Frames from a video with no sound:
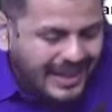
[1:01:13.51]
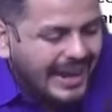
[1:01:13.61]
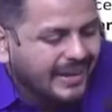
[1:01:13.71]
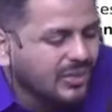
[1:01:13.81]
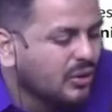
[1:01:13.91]

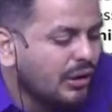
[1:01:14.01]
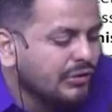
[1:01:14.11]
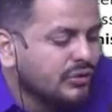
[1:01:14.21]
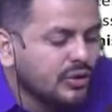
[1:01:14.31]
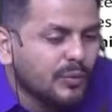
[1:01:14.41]
And
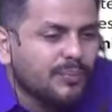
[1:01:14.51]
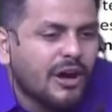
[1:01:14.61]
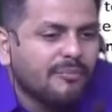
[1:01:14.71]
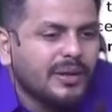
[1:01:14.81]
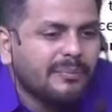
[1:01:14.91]
those group
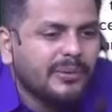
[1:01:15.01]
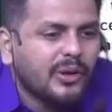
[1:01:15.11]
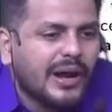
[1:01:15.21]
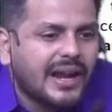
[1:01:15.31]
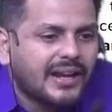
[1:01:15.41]
of people
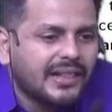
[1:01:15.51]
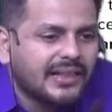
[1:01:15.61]
who handle